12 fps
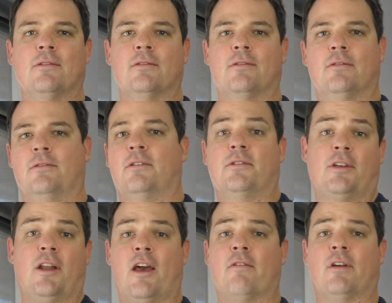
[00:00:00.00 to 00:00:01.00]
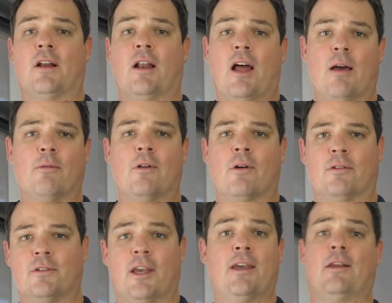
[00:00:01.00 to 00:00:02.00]
is, instead of having an alarm clock
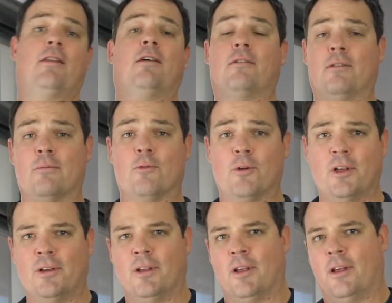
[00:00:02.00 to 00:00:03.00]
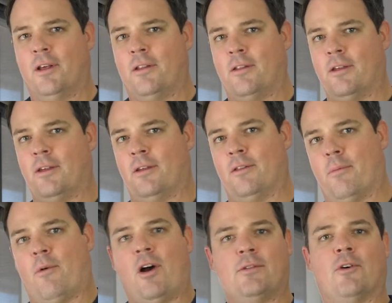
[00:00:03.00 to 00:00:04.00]
scare you to death in the morning, the
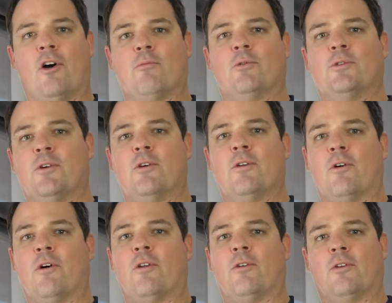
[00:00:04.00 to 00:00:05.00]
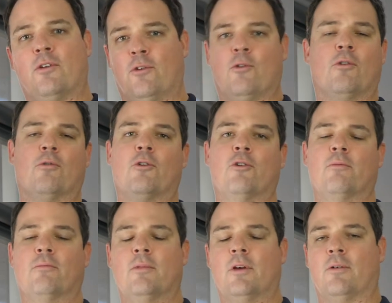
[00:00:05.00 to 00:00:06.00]
MyTime will turn on your
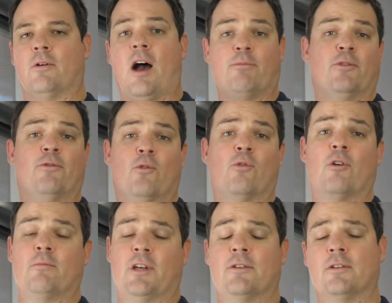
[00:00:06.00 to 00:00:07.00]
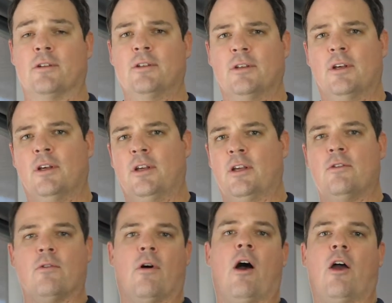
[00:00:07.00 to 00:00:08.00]
room, or up to 4 rooms actually, in
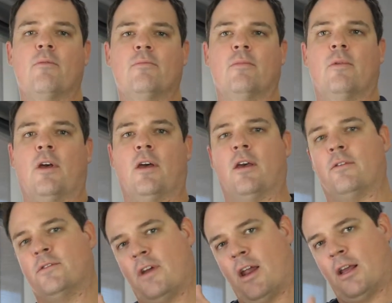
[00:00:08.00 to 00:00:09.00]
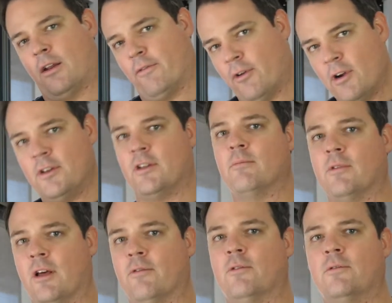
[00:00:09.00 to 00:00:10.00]
your home, starting at a very dim
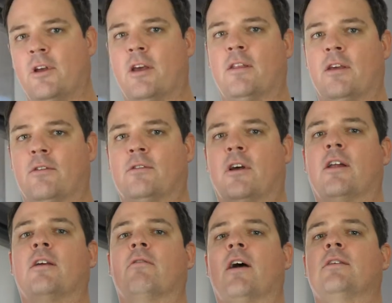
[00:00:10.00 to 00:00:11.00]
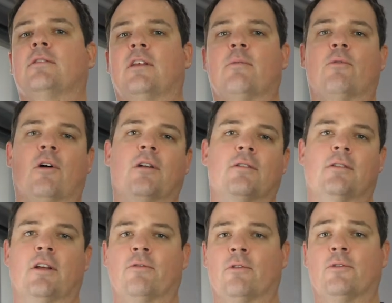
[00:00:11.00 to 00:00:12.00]
level and then slowly raising that brightness
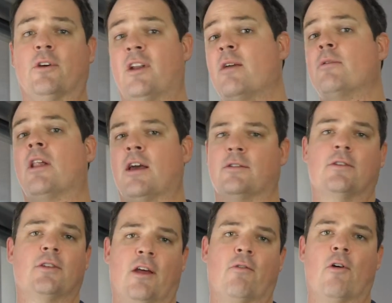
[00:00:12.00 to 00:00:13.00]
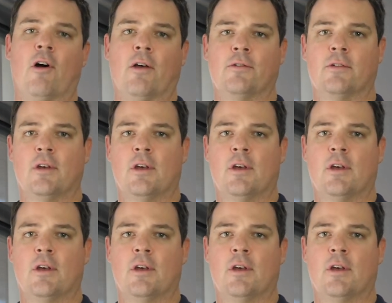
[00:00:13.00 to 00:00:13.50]
level. So it emulates a sunrise.